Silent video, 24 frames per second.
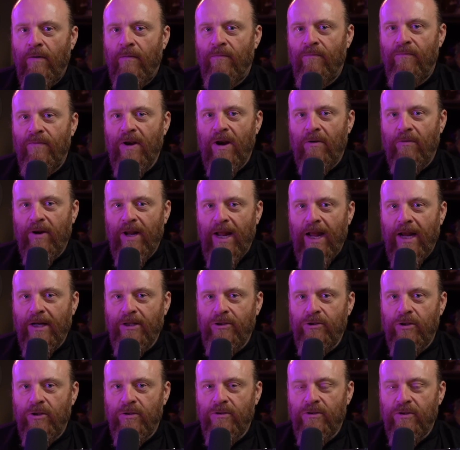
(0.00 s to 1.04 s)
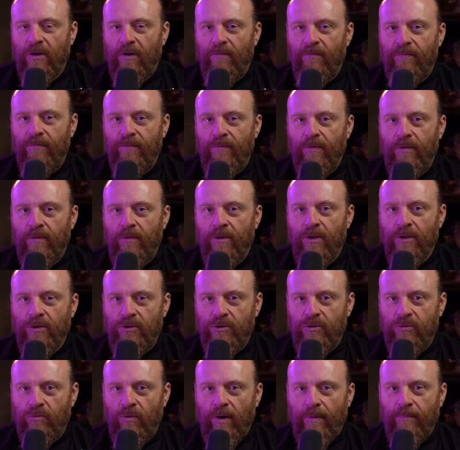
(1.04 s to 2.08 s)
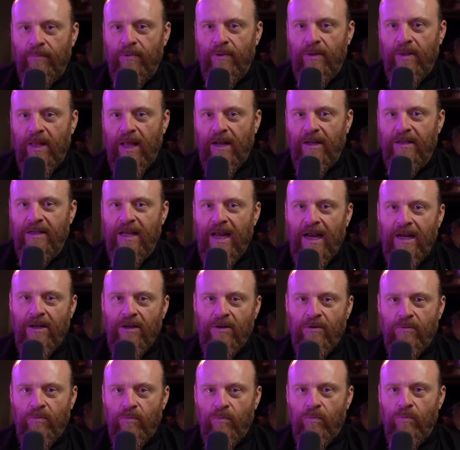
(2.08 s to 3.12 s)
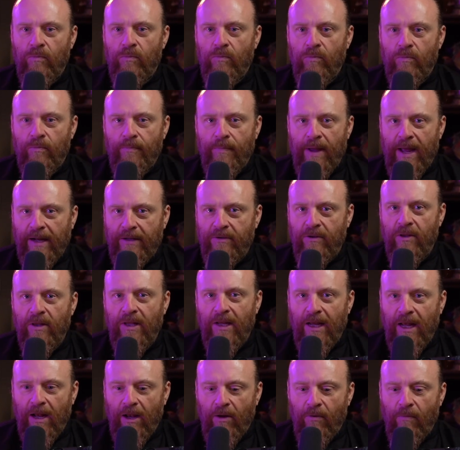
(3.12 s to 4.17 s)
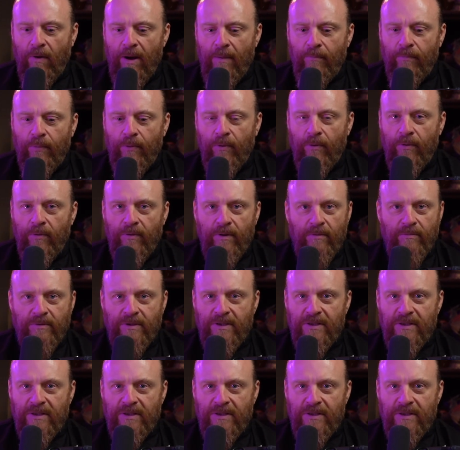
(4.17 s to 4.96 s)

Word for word: variations of the script that dated back to the Yellow Emperor, there was